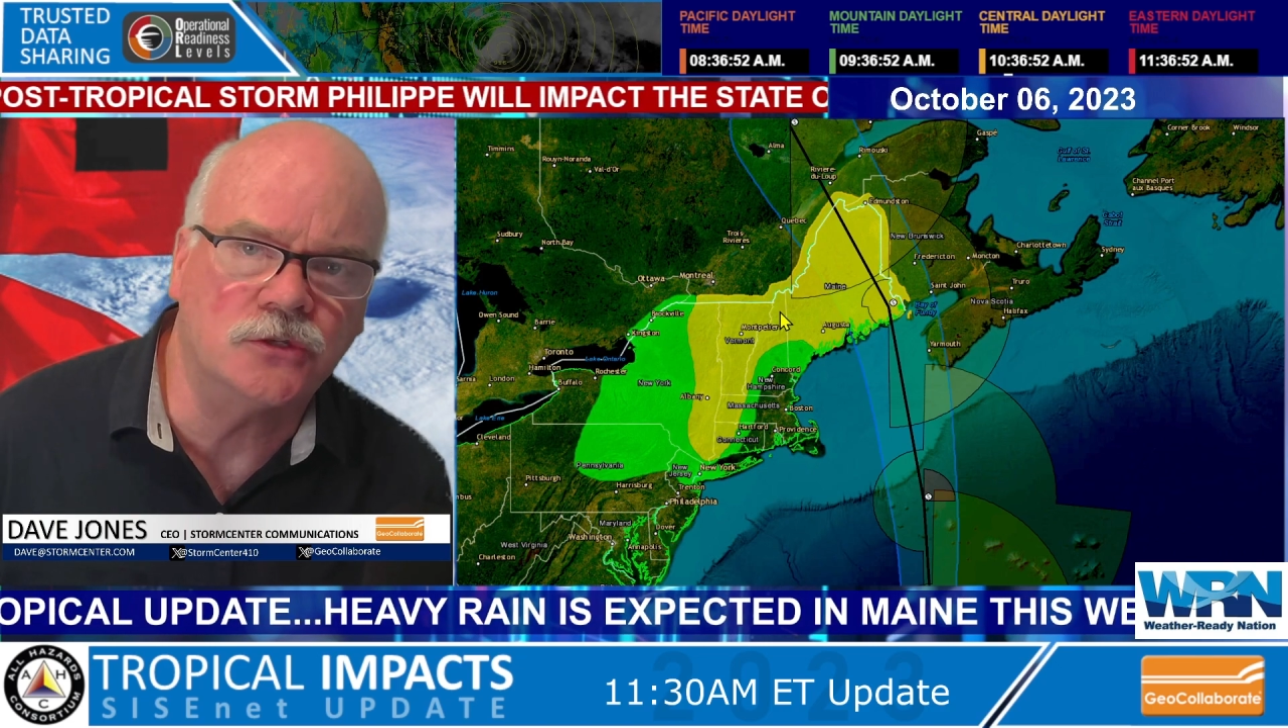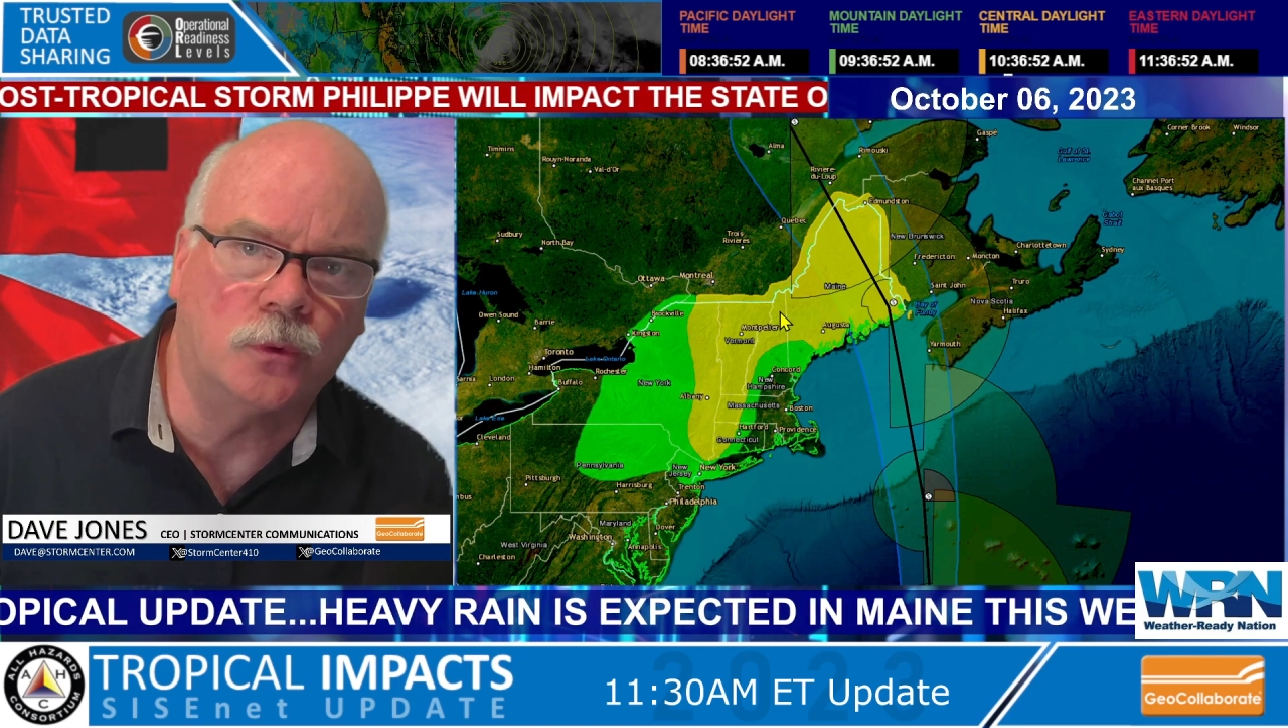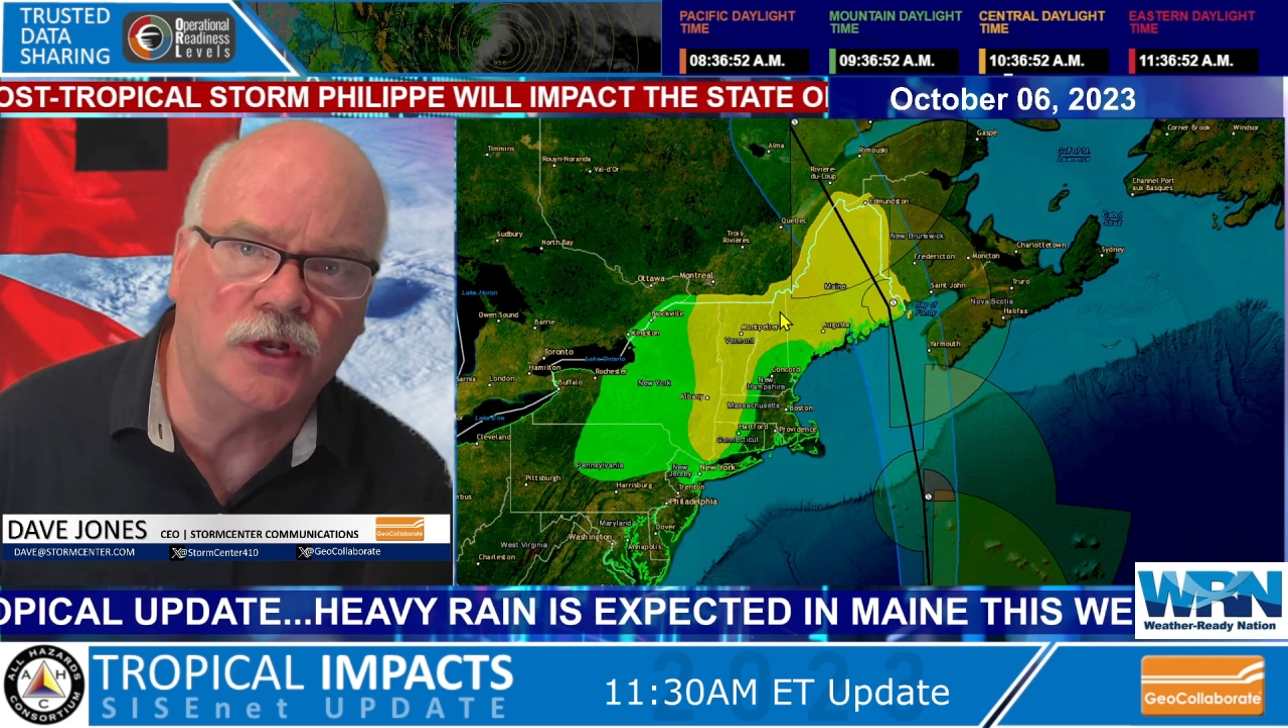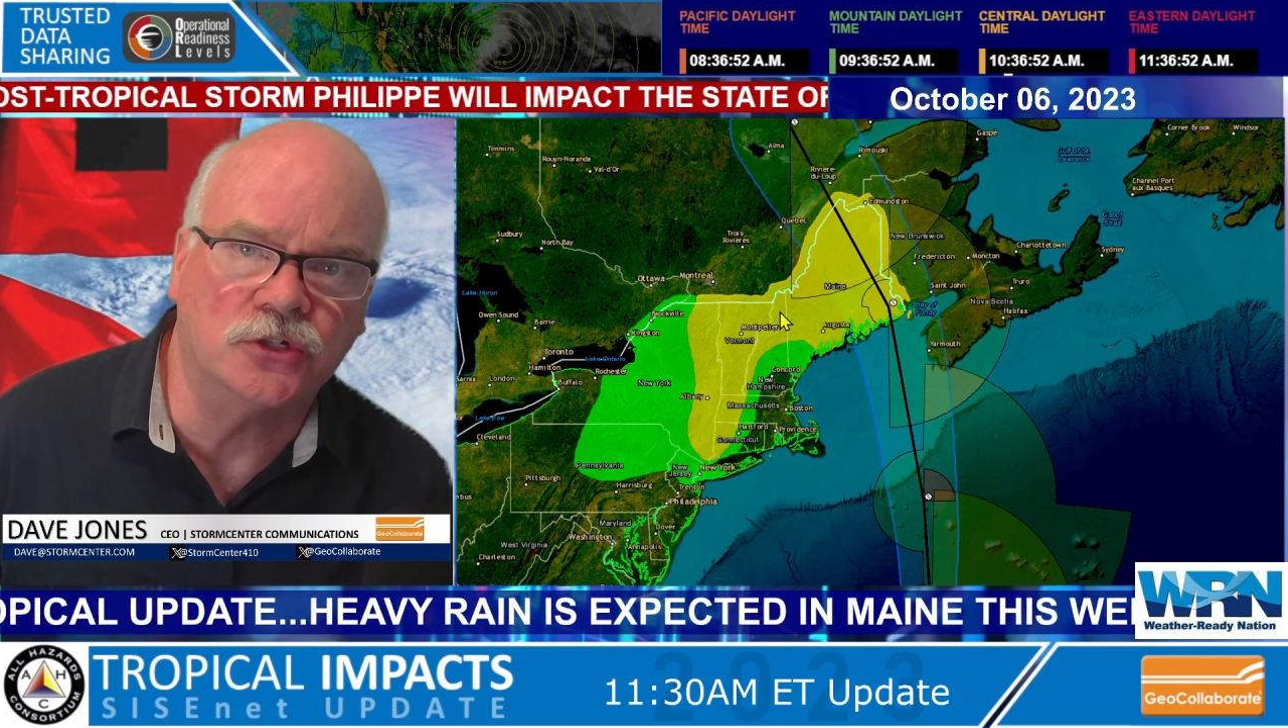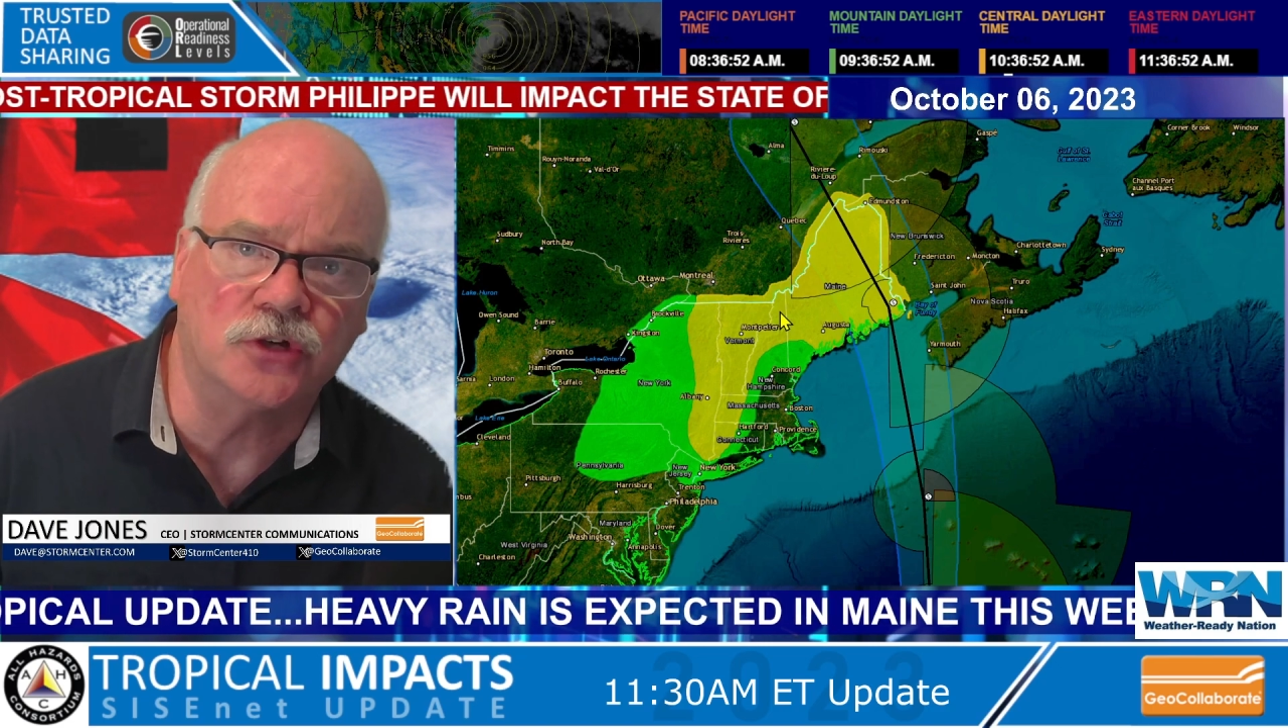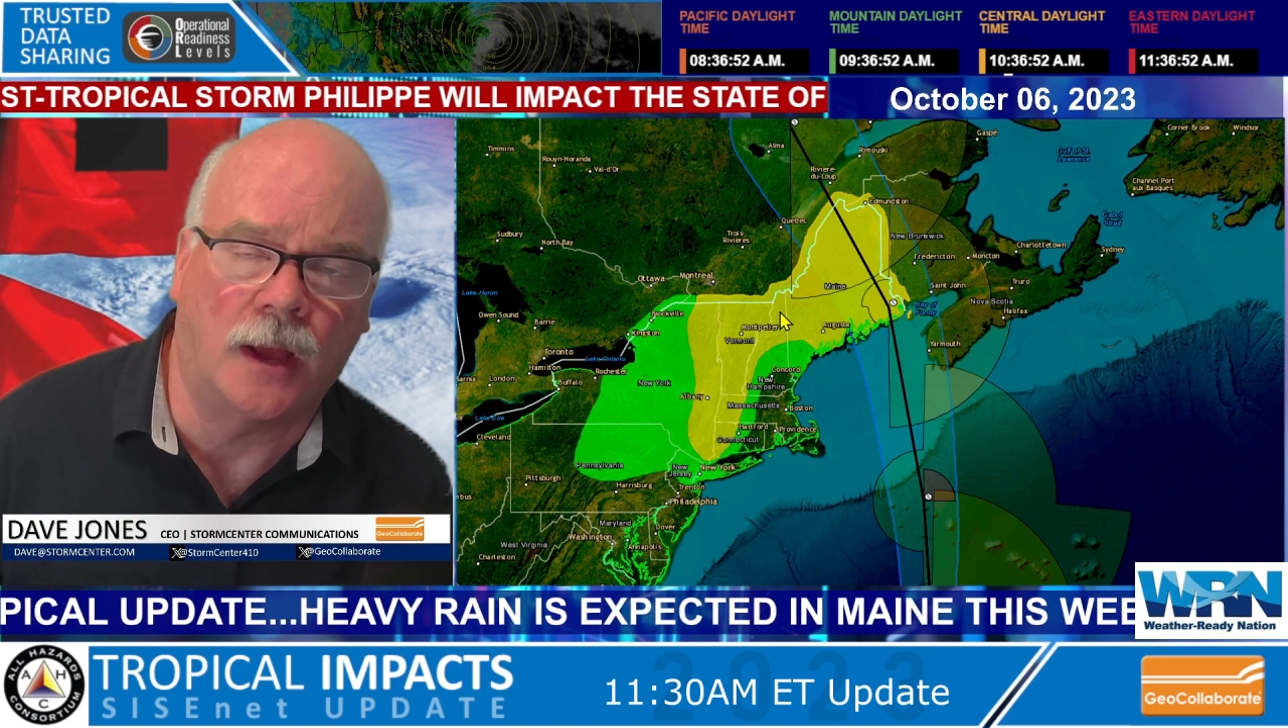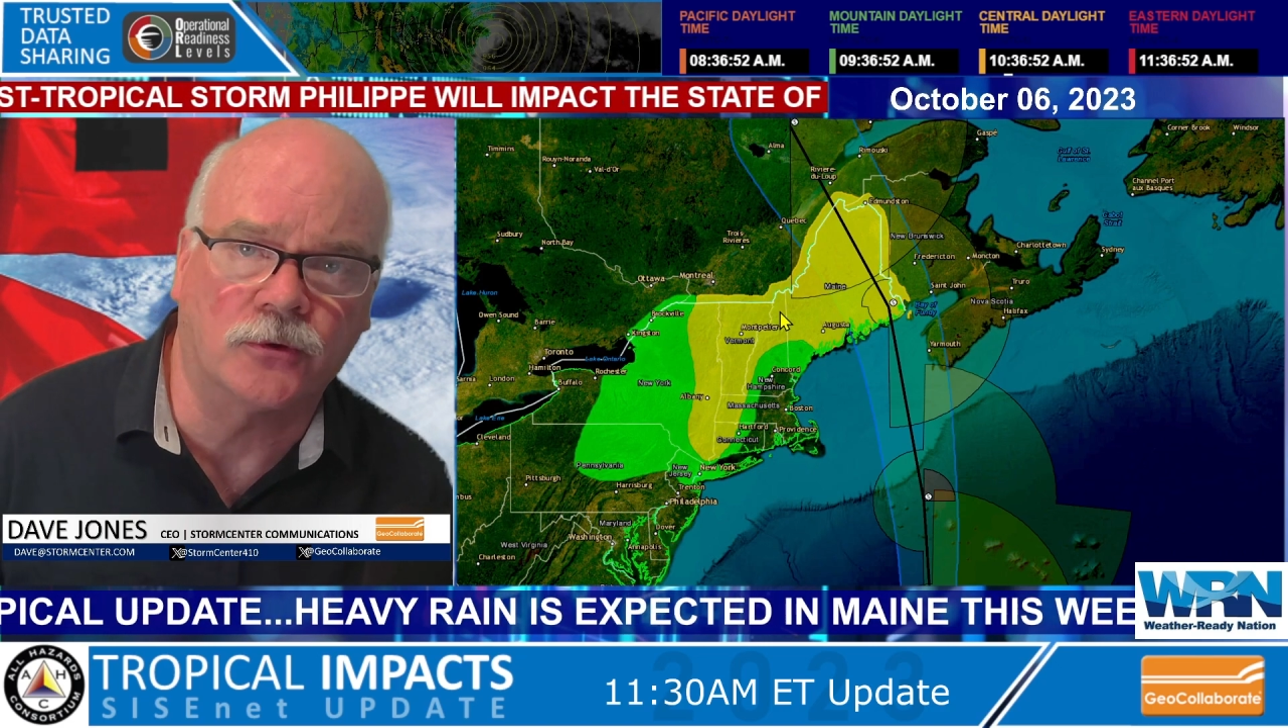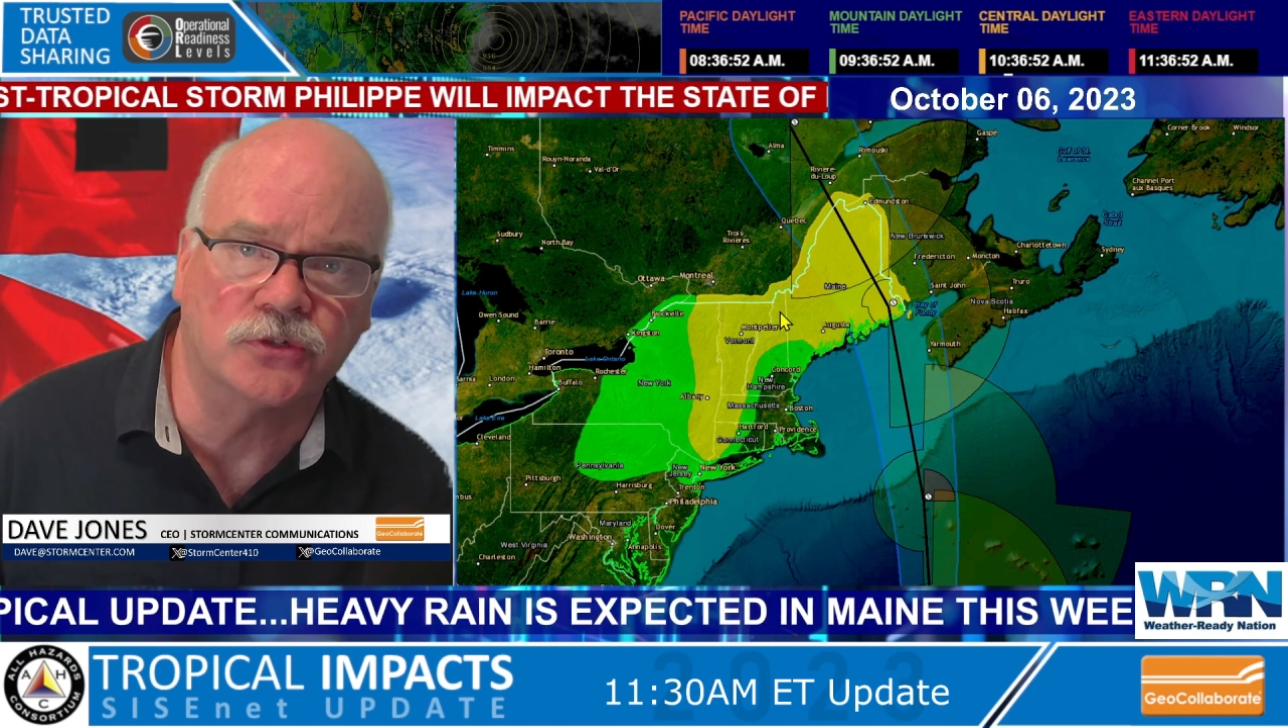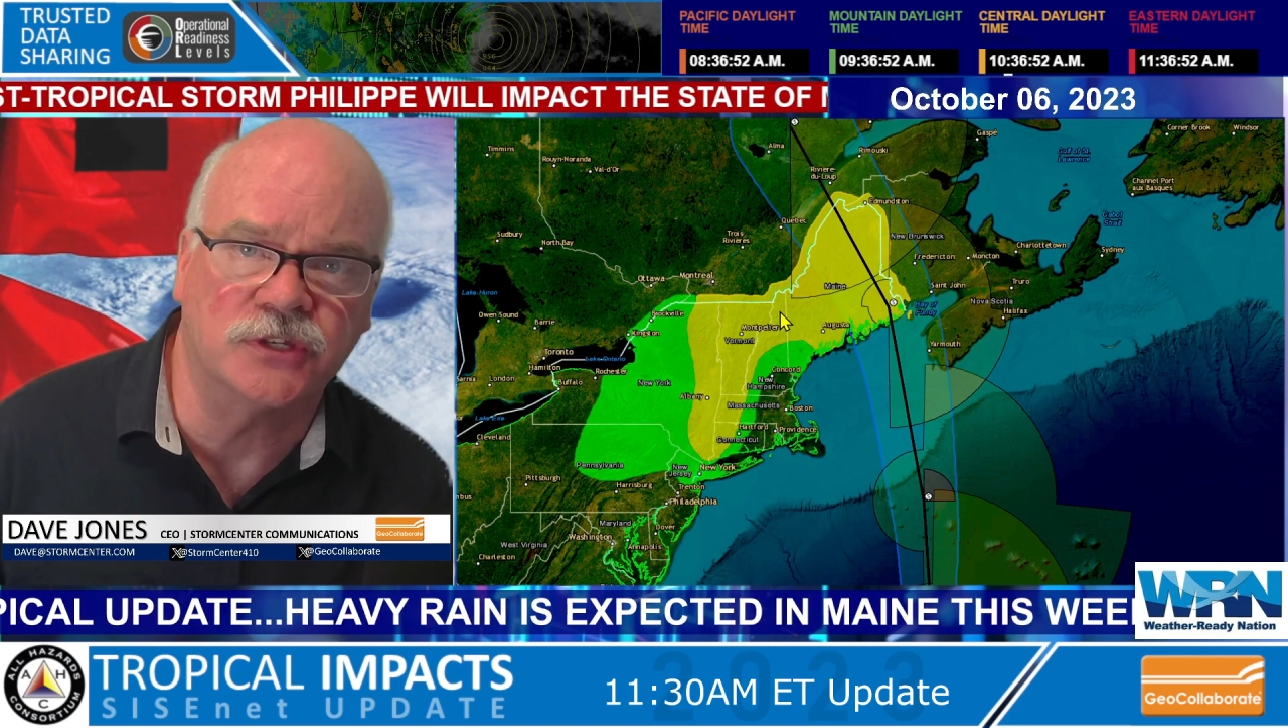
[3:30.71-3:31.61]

when tropical